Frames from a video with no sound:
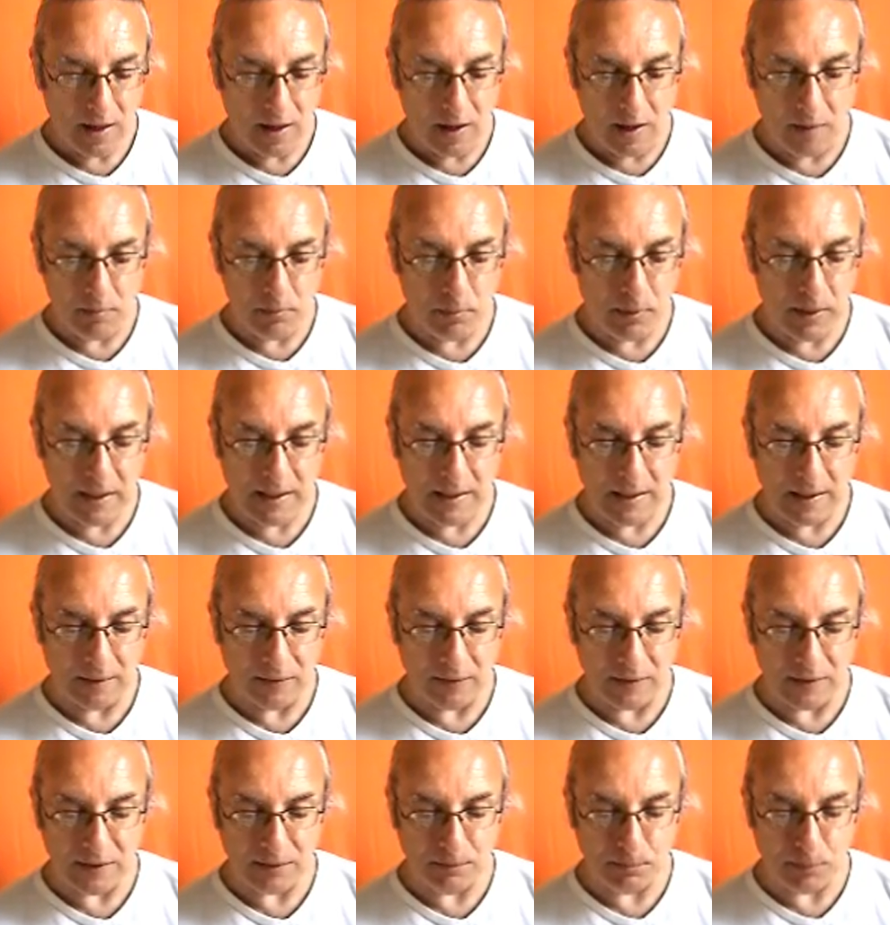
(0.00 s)
I am
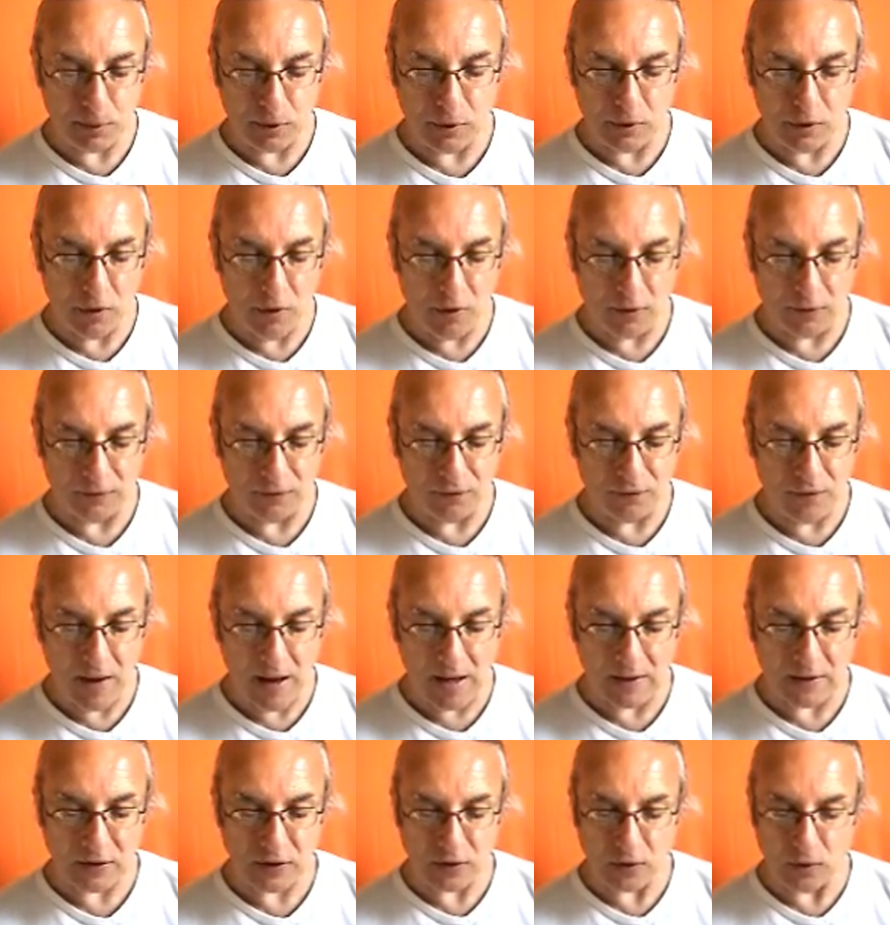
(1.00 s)
breaking this prolonged
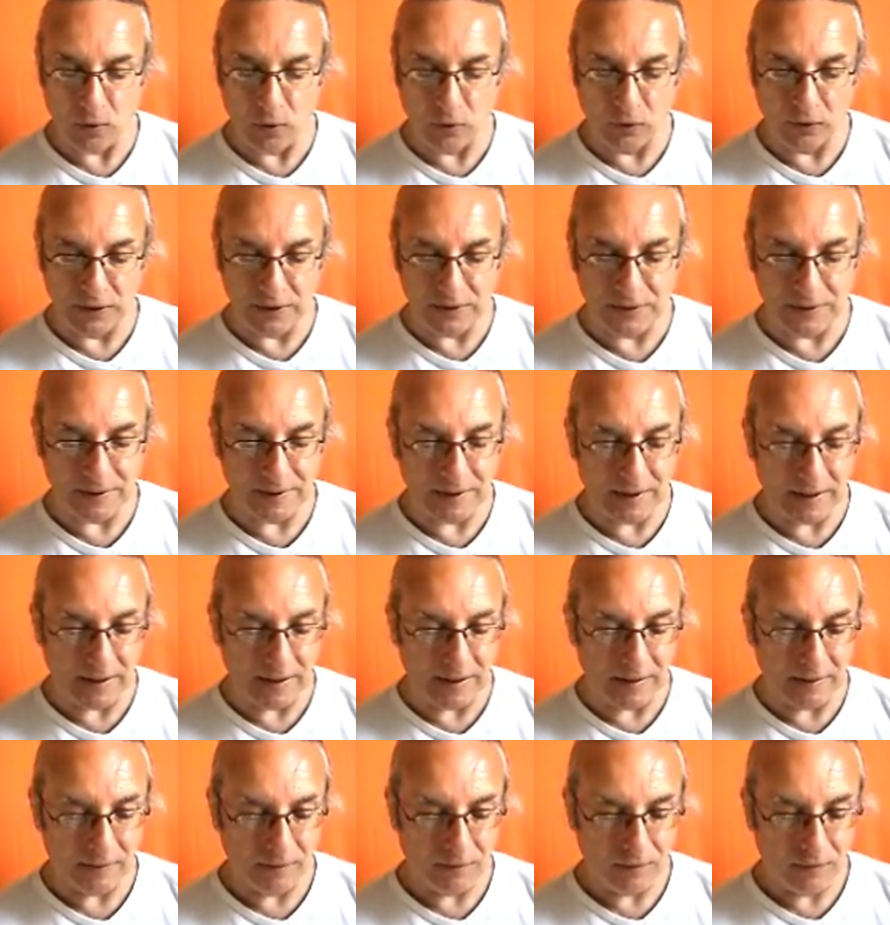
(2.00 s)
fast only
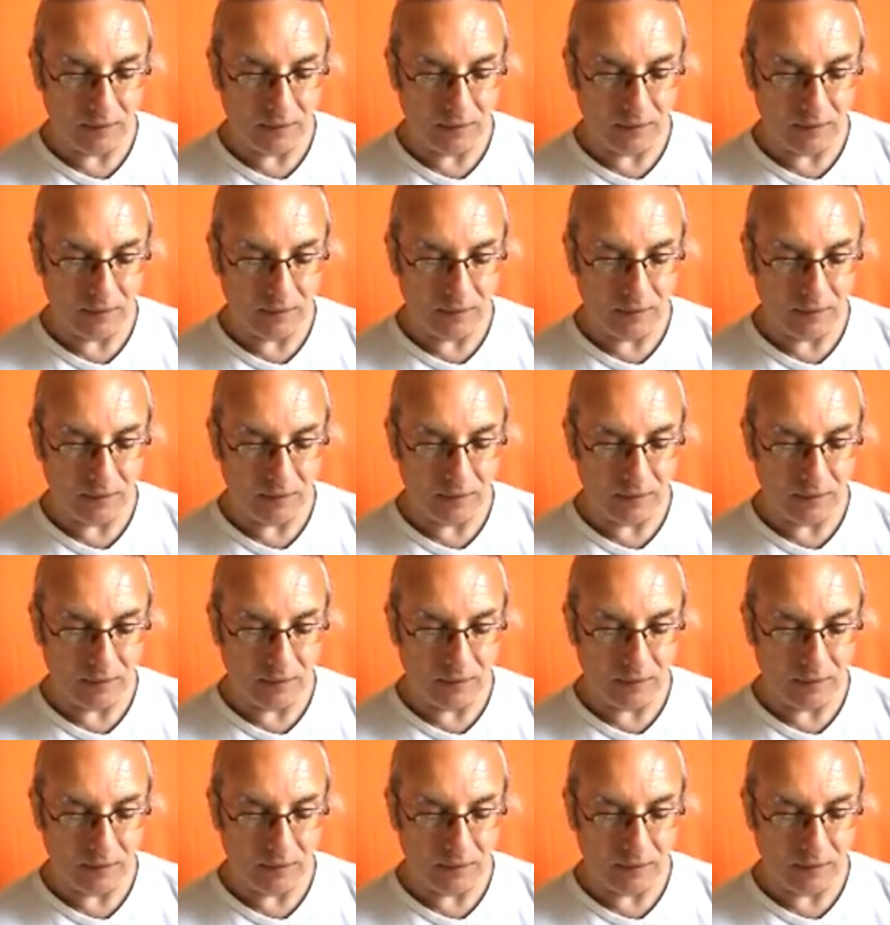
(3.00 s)
today."